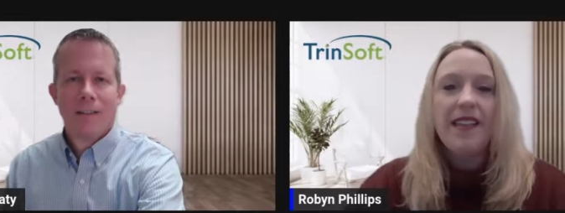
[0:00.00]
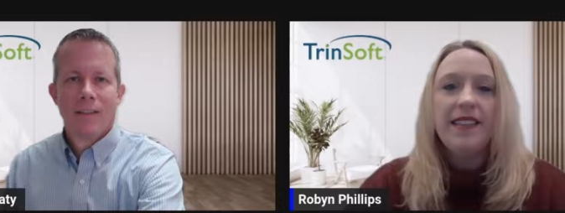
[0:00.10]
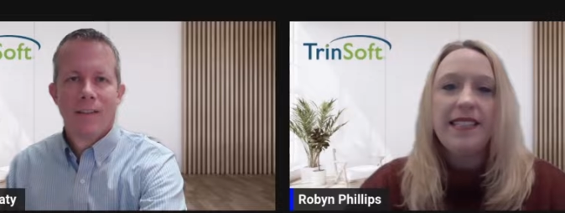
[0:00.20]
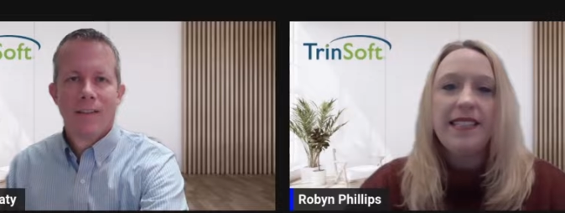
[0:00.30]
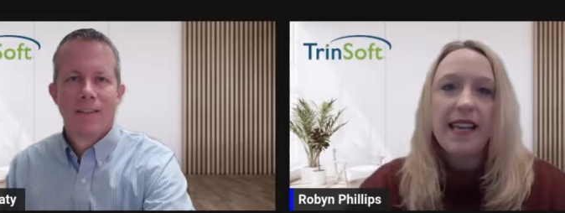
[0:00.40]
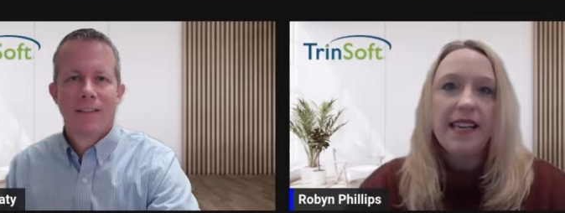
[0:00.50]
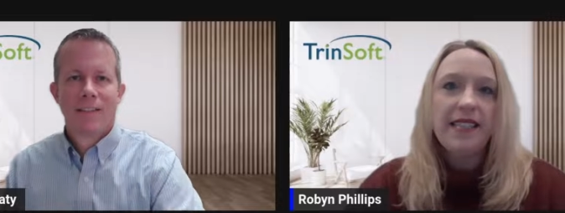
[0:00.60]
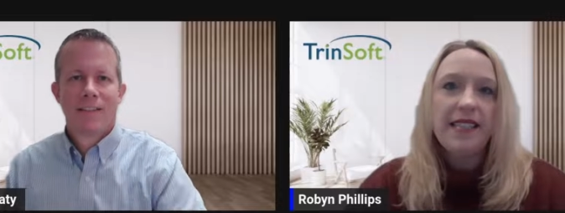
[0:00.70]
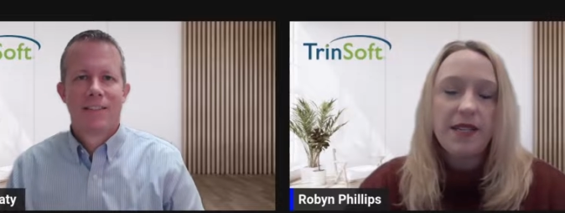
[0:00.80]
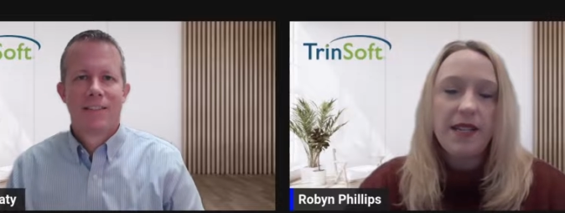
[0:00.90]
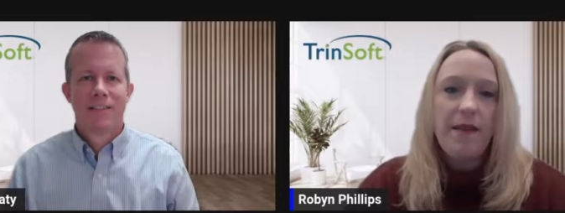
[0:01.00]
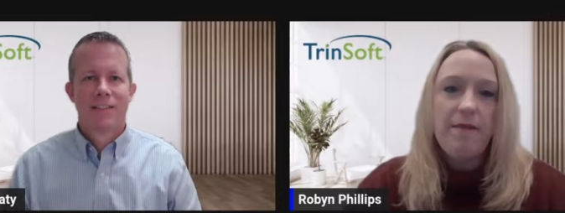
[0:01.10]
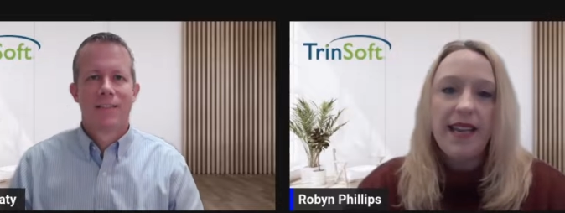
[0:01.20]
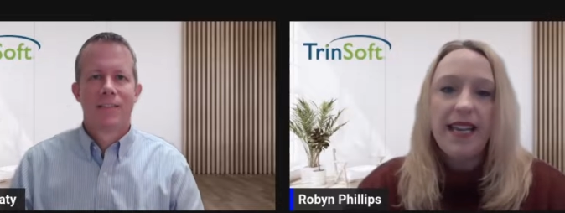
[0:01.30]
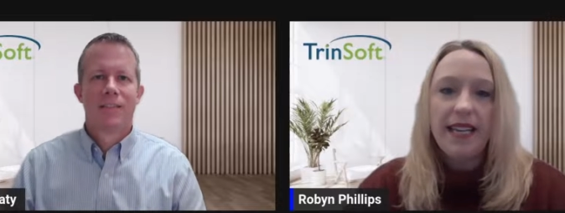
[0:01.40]
Speaker 1: The second assumption I'm
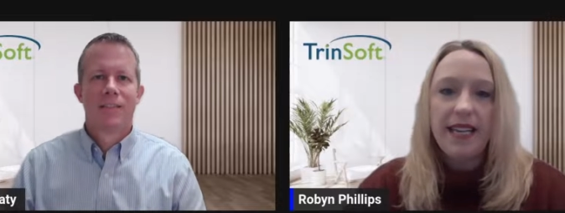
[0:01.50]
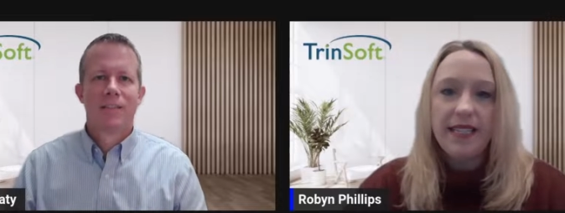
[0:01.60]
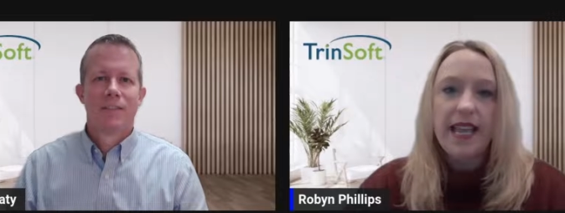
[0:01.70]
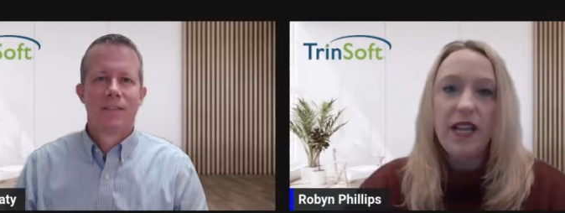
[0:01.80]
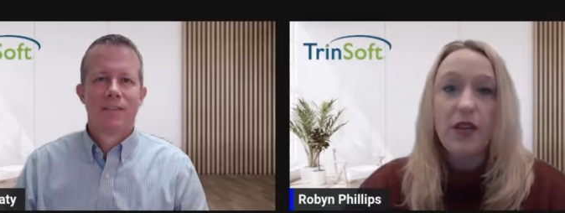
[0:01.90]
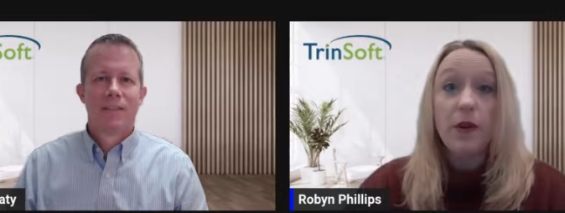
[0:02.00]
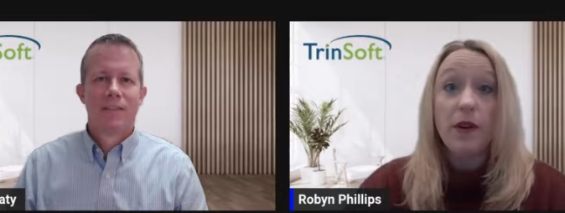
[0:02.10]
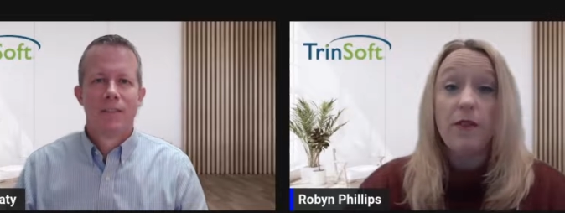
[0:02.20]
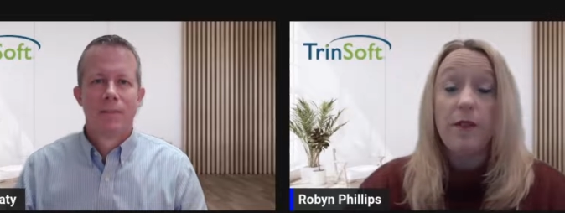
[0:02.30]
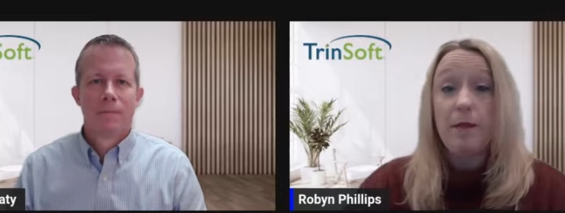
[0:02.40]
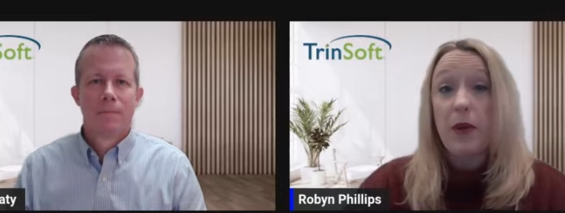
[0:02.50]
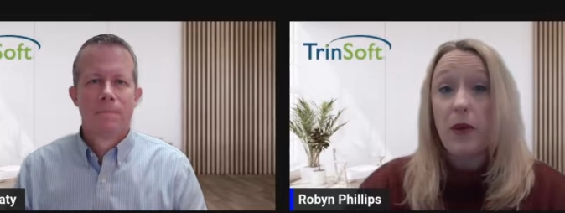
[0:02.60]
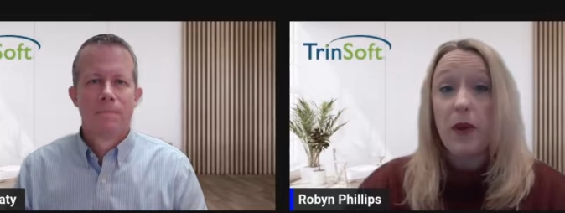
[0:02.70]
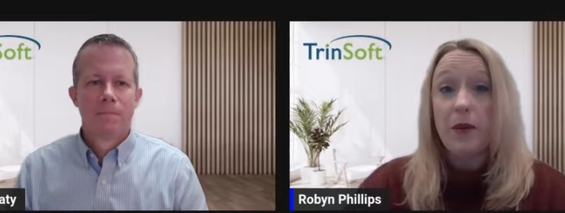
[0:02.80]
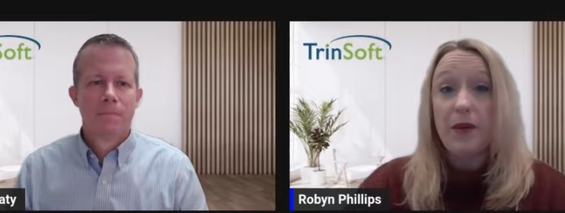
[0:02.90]
making is that you're
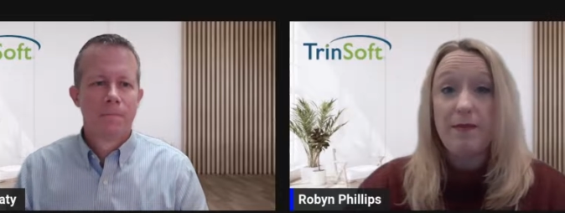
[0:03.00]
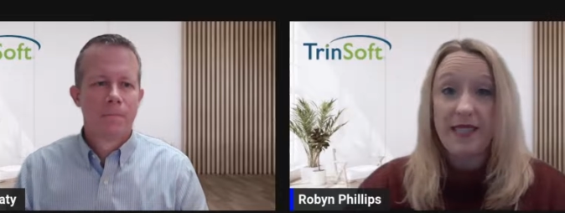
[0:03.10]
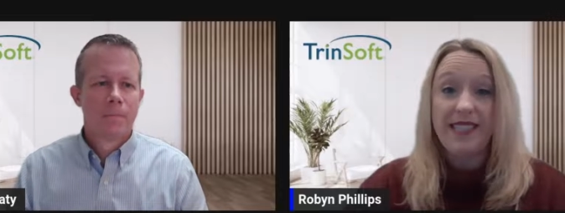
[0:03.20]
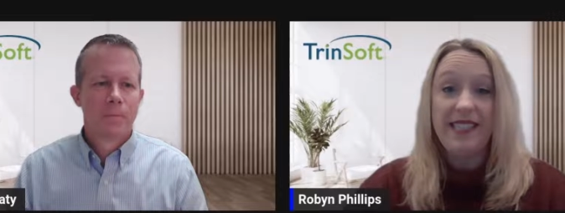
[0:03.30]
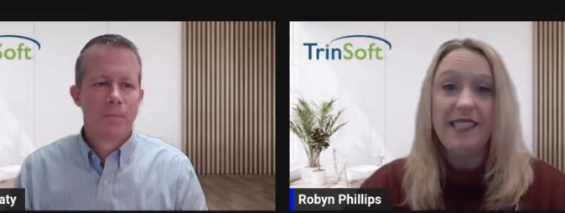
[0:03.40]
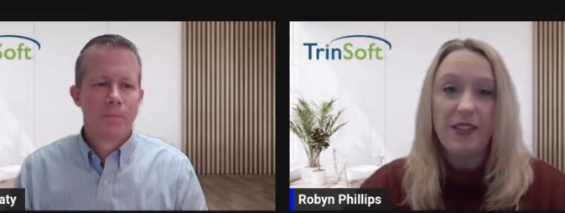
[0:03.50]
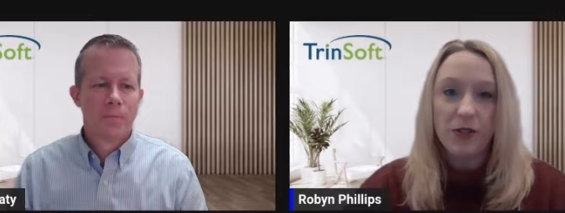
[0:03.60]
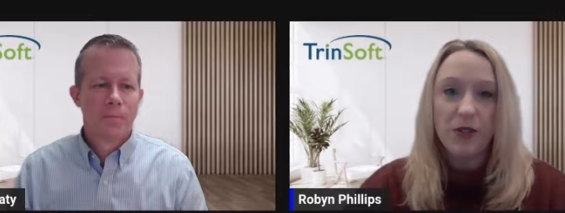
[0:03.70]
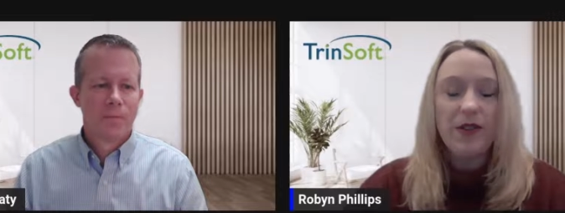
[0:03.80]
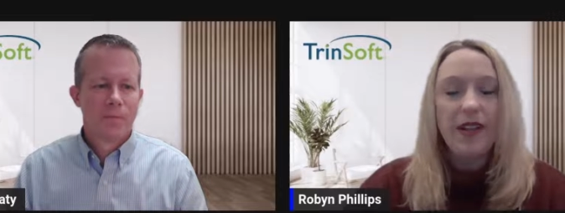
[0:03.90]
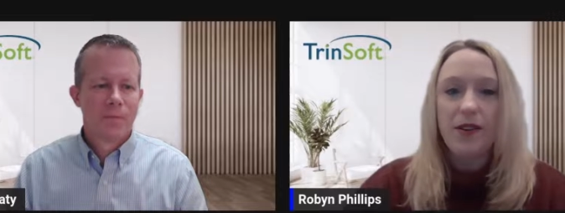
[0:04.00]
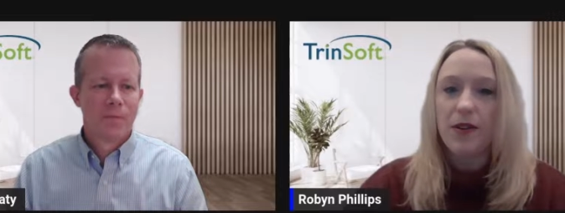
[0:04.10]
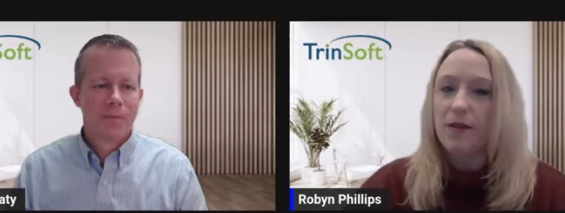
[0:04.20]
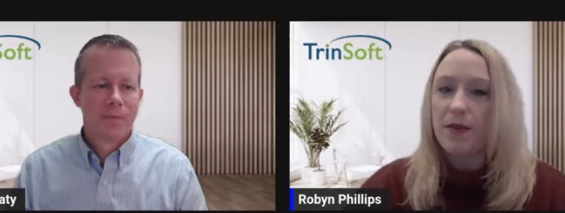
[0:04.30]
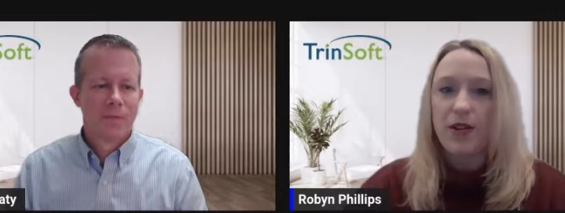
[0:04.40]
familiar with Business Central and you
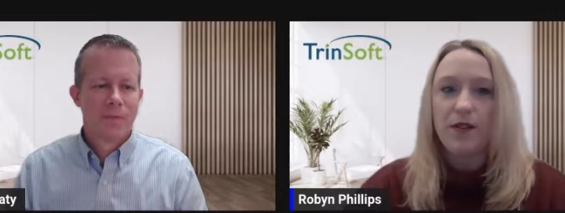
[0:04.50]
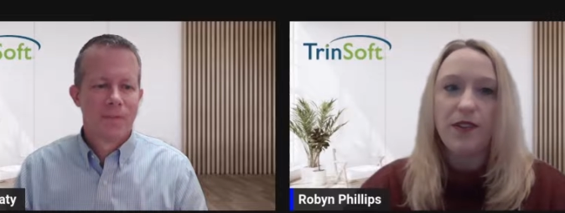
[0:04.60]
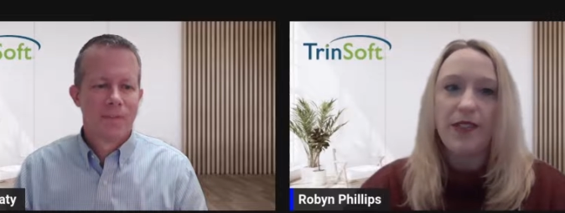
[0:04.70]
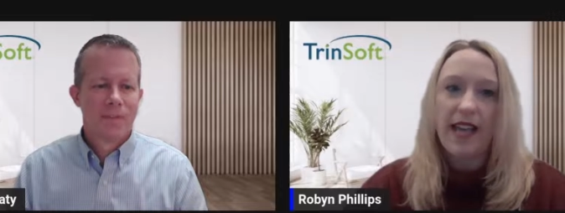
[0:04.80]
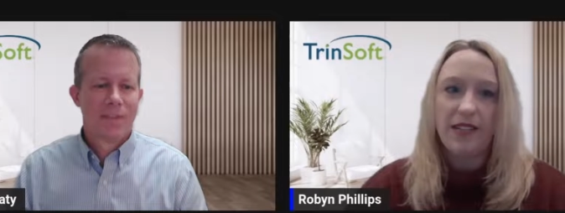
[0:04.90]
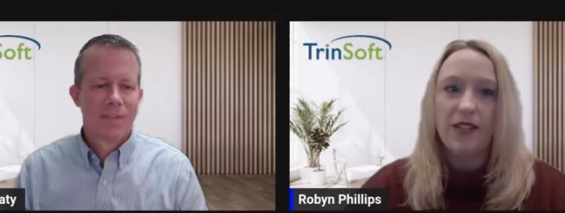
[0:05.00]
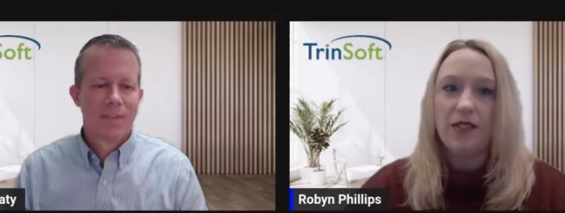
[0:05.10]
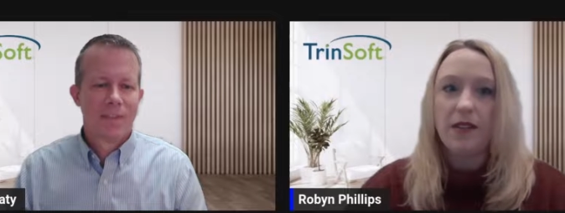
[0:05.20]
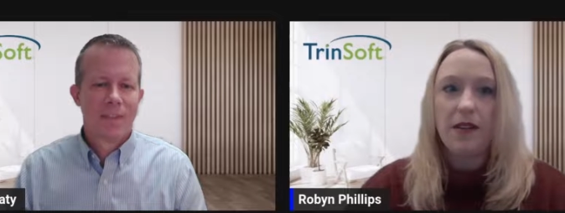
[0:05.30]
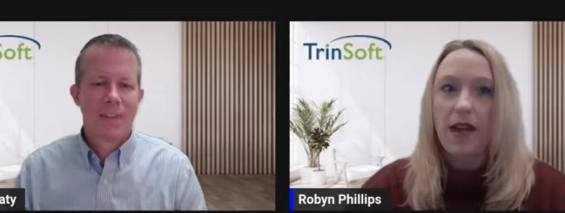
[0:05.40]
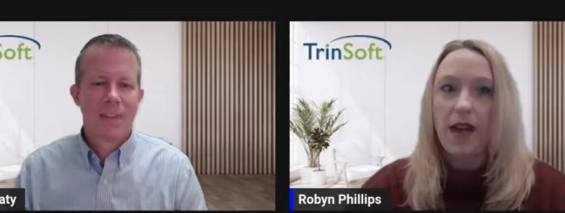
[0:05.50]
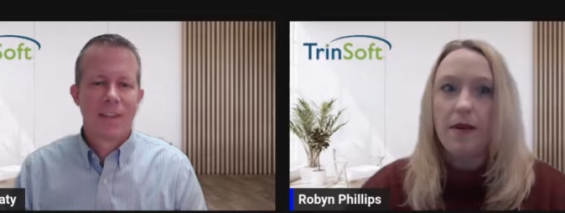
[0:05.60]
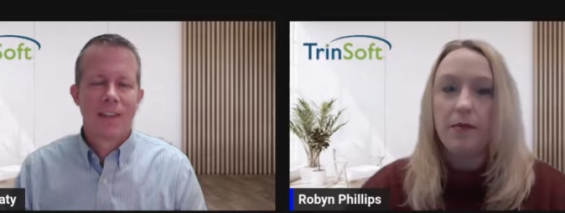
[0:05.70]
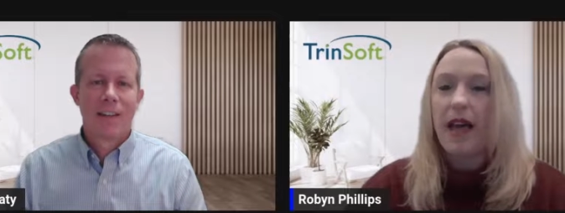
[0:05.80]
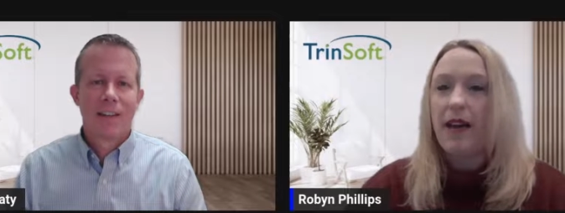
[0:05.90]
can maneuver that uh,
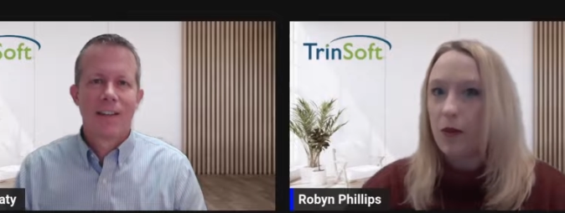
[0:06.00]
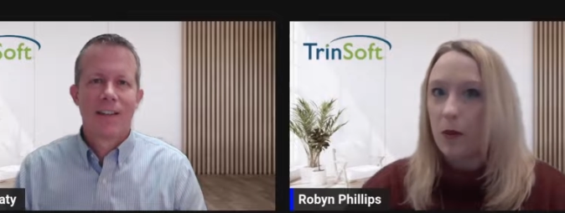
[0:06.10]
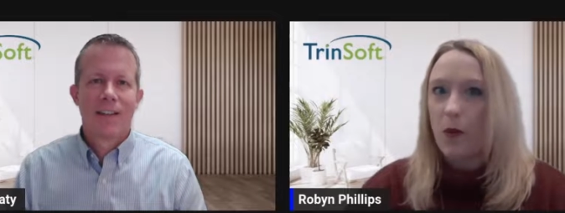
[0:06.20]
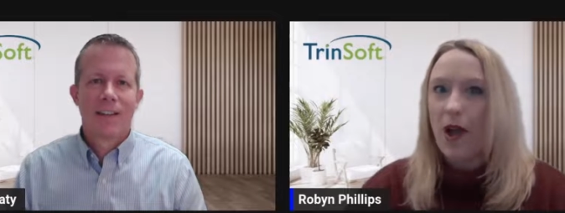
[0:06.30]
platform